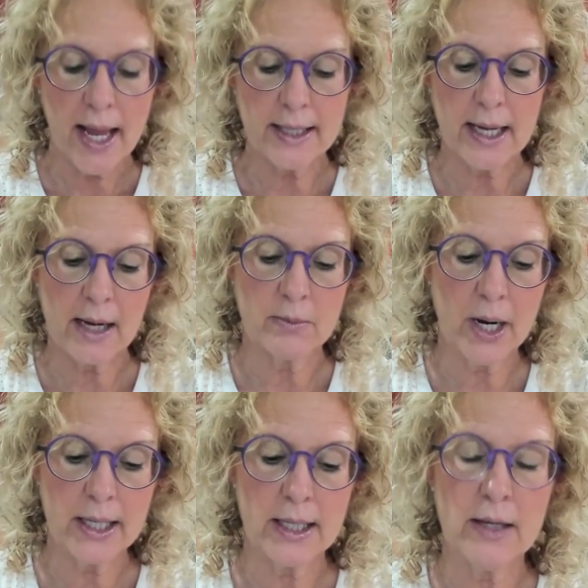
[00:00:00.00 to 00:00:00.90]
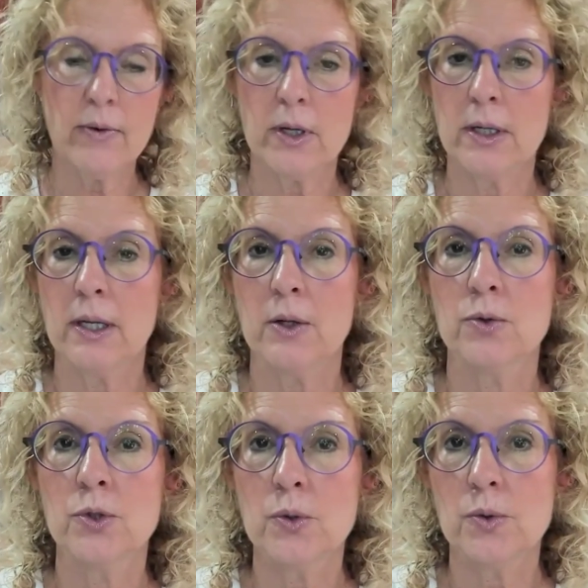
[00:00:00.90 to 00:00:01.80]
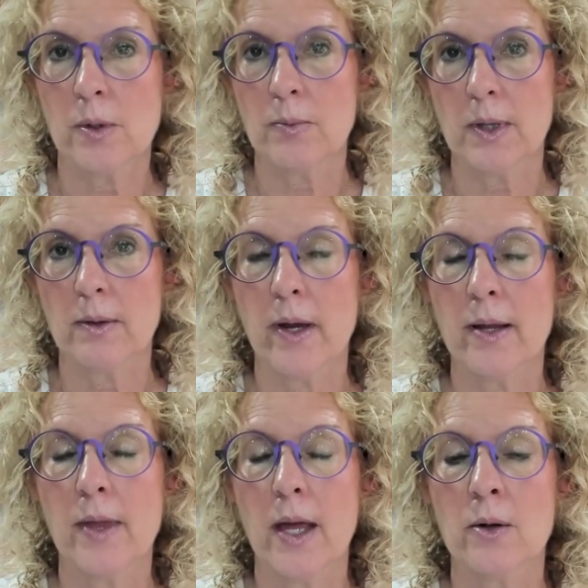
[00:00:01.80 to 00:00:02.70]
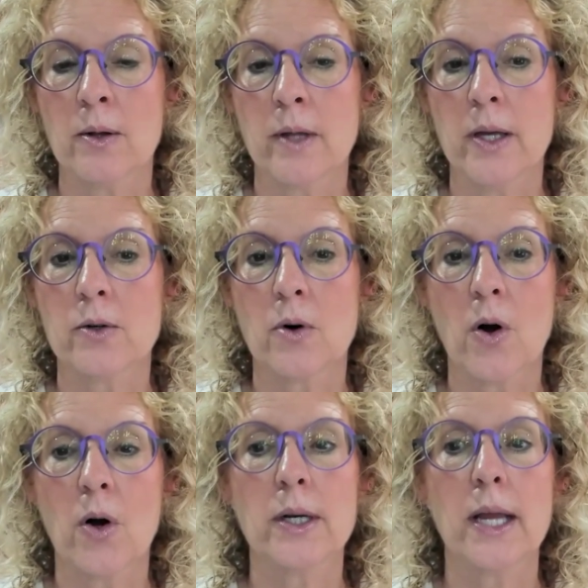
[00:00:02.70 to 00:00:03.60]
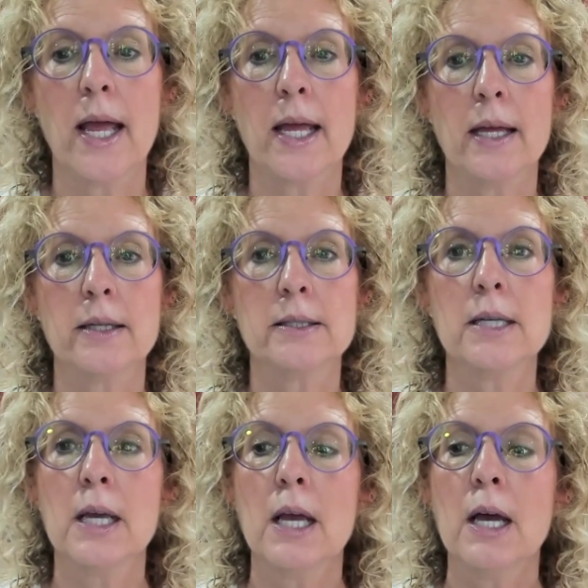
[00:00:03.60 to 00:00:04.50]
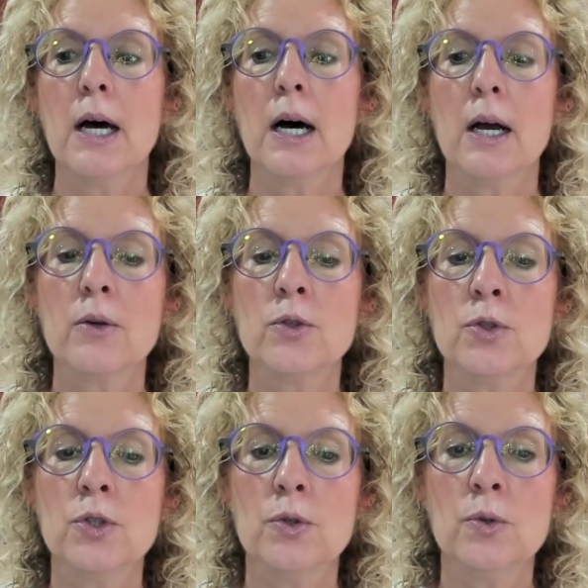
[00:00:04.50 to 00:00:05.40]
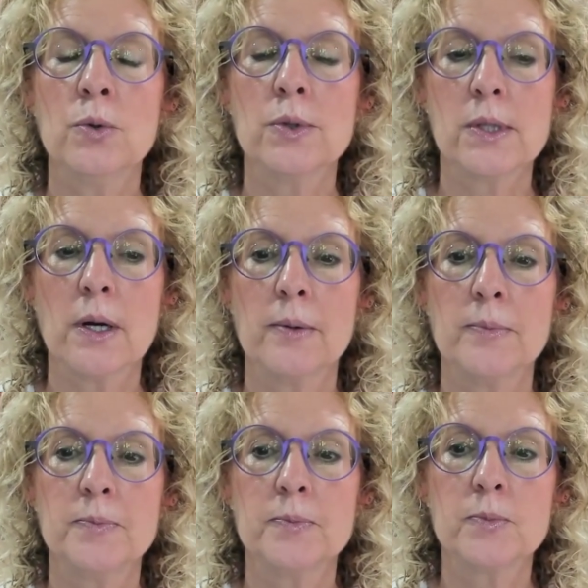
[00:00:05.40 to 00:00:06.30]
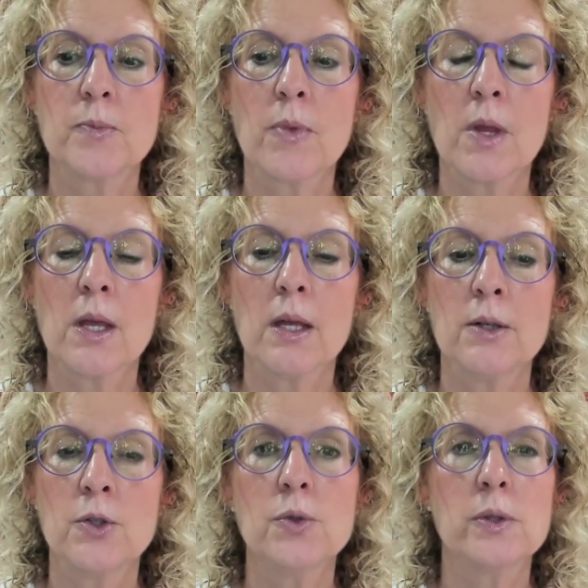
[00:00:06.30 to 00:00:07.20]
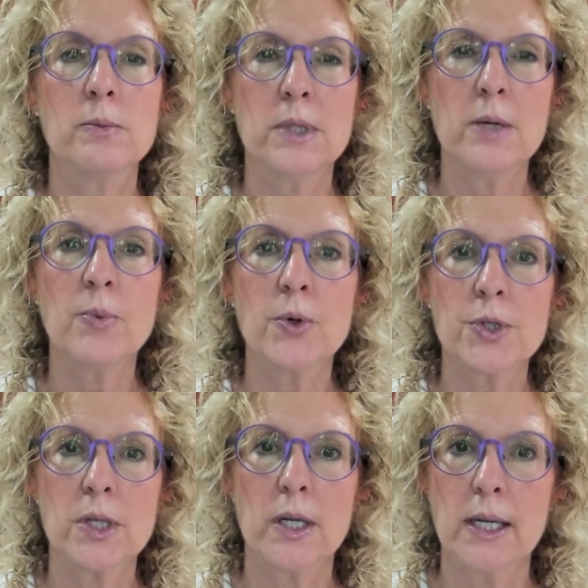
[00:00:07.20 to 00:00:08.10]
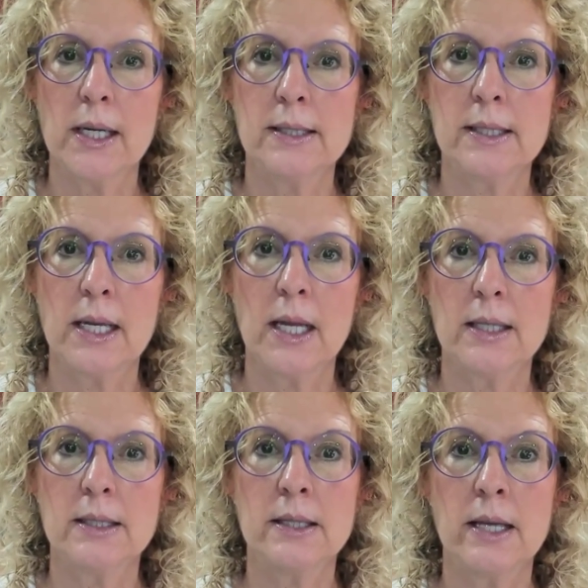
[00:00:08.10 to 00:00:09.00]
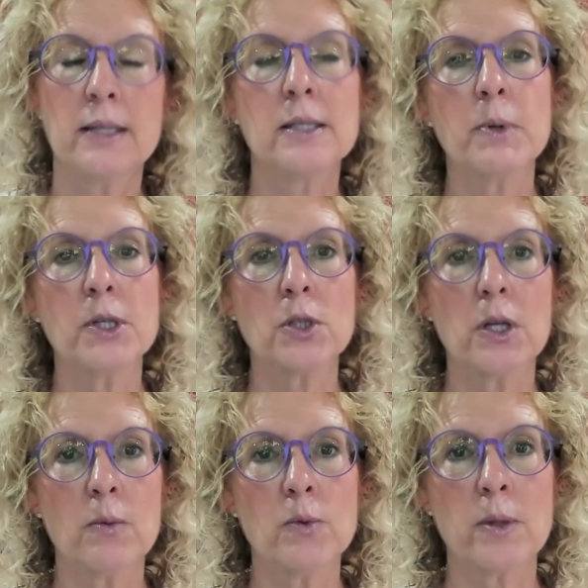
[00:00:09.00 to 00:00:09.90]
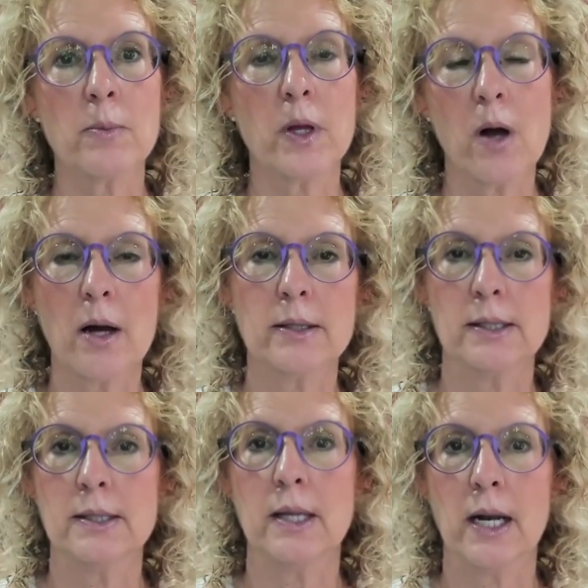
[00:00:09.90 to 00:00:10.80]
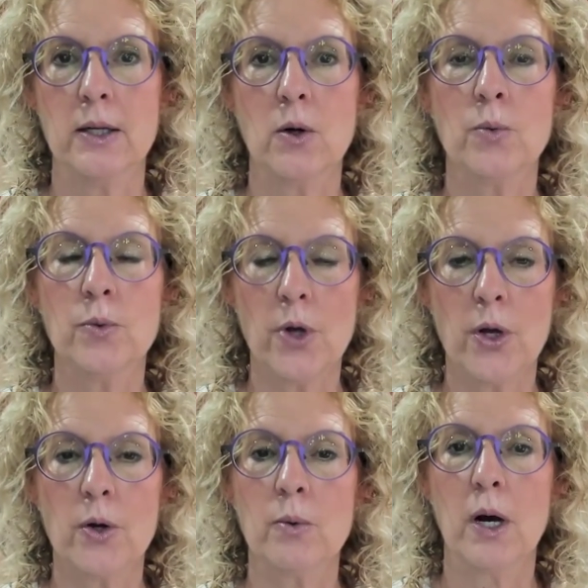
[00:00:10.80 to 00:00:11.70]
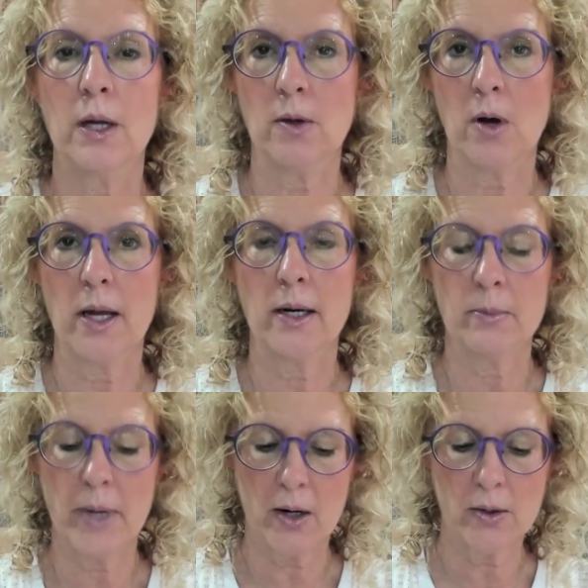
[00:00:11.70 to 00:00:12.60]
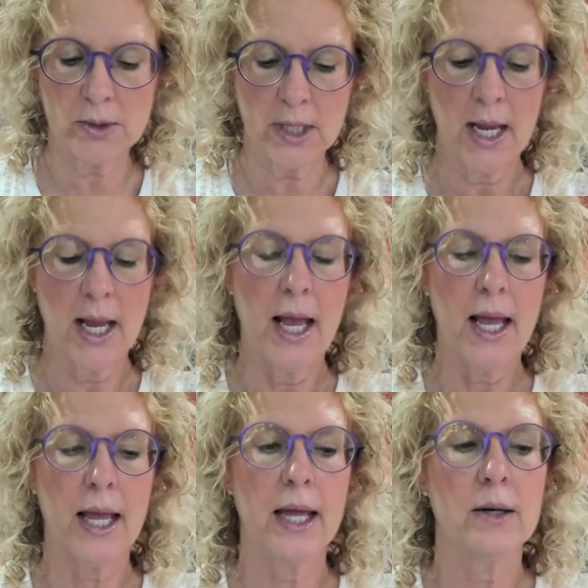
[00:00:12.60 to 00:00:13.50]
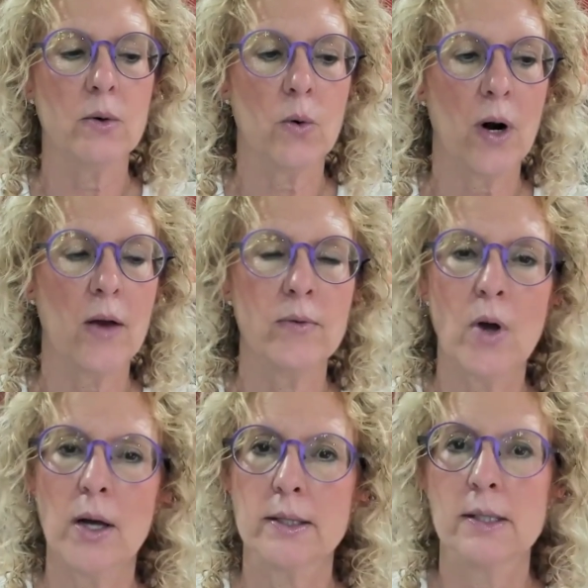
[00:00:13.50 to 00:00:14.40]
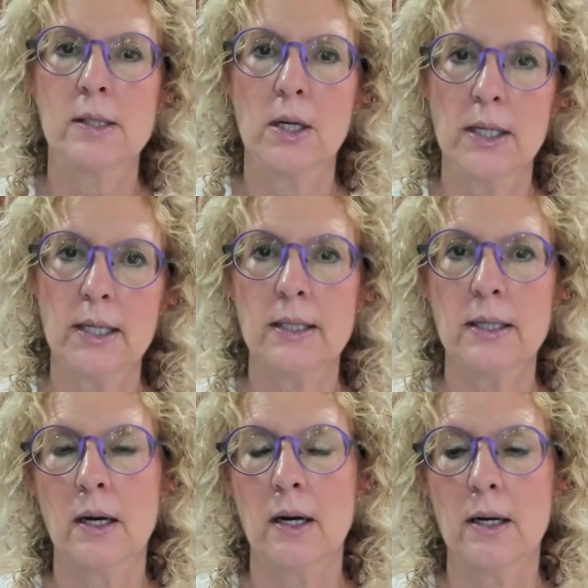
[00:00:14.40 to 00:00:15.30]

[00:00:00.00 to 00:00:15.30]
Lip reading: And I might even, do something like that later on and uh, do some do some deeper studies and especially some of the goddesses that I don't know a lot about and or I've not studied